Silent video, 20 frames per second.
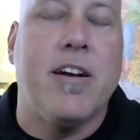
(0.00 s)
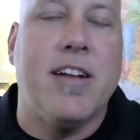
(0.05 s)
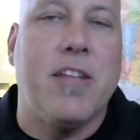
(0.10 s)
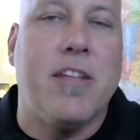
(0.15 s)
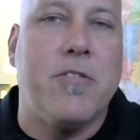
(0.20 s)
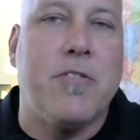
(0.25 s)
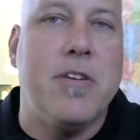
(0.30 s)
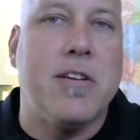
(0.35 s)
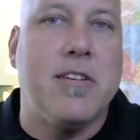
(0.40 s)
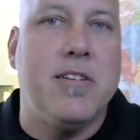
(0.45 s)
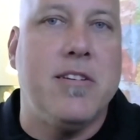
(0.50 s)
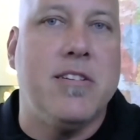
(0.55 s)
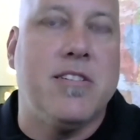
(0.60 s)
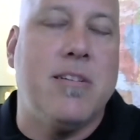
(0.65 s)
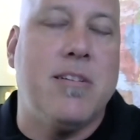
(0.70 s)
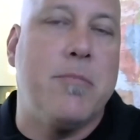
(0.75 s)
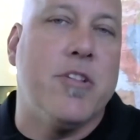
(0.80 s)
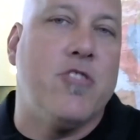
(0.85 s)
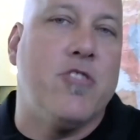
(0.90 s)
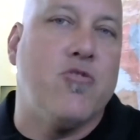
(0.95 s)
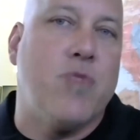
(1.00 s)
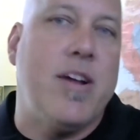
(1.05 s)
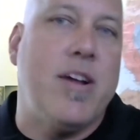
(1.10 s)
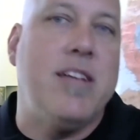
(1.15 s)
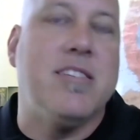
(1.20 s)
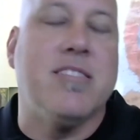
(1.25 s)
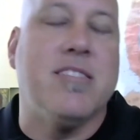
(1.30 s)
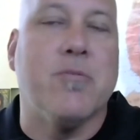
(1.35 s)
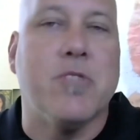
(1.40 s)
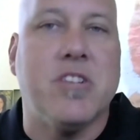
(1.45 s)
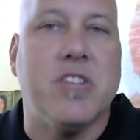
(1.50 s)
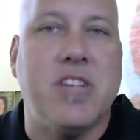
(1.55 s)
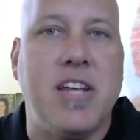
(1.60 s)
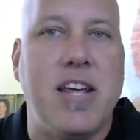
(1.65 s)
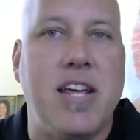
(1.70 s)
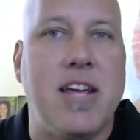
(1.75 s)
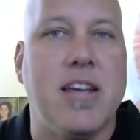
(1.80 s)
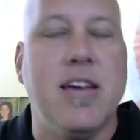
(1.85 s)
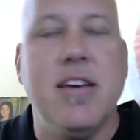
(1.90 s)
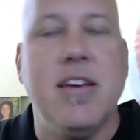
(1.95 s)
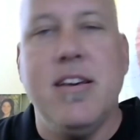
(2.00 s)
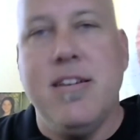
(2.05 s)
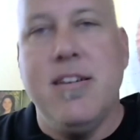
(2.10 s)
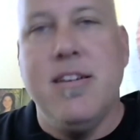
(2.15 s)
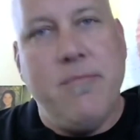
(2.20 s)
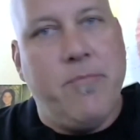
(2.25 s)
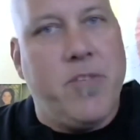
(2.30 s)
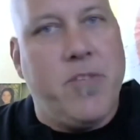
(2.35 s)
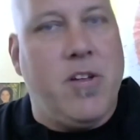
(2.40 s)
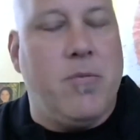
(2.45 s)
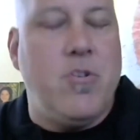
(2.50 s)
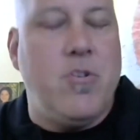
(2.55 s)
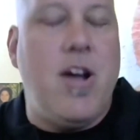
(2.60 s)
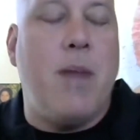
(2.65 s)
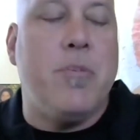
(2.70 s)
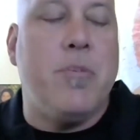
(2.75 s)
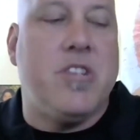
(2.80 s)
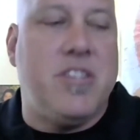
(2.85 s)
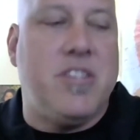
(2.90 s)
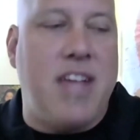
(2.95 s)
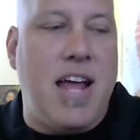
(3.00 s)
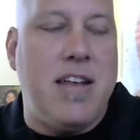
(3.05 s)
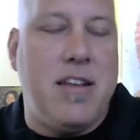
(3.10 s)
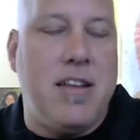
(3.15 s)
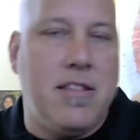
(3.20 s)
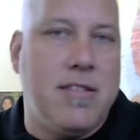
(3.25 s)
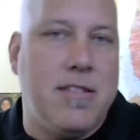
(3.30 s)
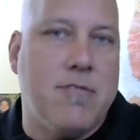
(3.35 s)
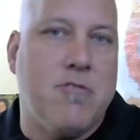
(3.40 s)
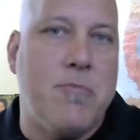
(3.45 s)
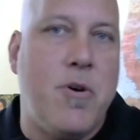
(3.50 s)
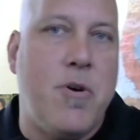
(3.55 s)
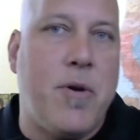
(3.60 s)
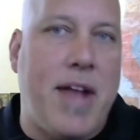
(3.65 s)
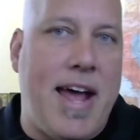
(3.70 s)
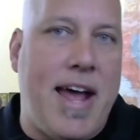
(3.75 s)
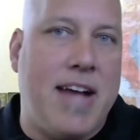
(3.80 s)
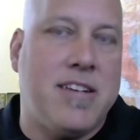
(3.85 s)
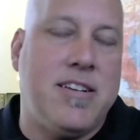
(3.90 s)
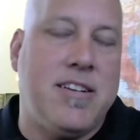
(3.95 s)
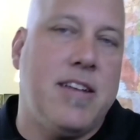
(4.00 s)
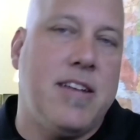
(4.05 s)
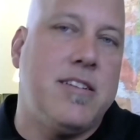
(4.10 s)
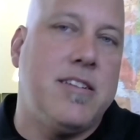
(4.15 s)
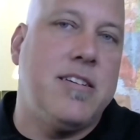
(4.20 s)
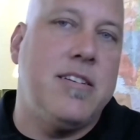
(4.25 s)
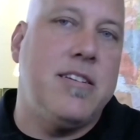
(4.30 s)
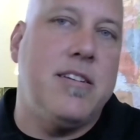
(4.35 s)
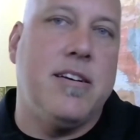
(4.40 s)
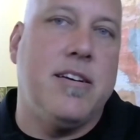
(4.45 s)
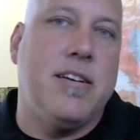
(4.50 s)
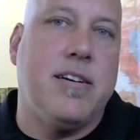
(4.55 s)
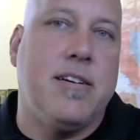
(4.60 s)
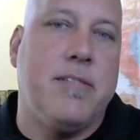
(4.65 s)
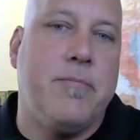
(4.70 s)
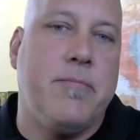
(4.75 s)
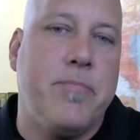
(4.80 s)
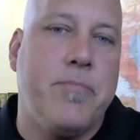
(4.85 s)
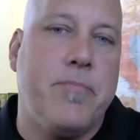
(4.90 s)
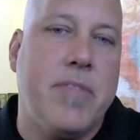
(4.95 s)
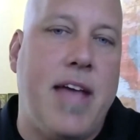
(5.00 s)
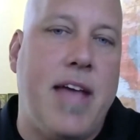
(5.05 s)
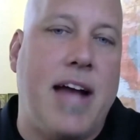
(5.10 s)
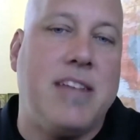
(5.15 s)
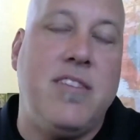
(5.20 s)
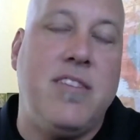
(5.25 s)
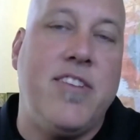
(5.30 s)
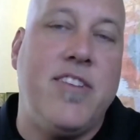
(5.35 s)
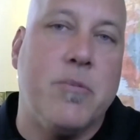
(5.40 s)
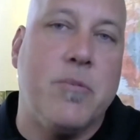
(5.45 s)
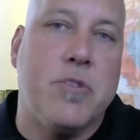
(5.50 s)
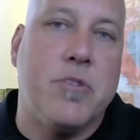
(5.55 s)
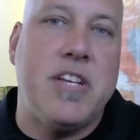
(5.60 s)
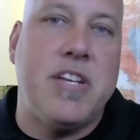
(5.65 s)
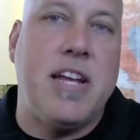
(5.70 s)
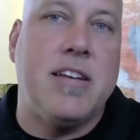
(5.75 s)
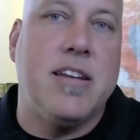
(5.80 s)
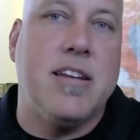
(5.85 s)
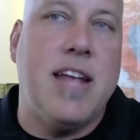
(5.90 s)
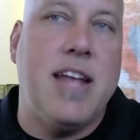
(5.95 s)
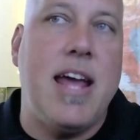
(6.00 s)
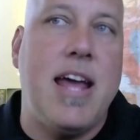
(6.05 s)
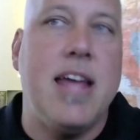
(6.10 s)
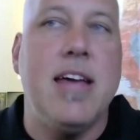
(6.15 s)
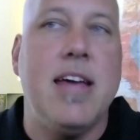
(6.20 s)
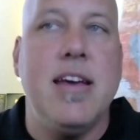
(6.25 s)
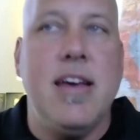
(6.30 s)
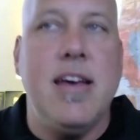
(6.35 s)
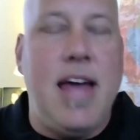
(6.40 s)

And I think some of the trends that we're seeing you know, notwithstanding the remote access um, activity that we're seeing today,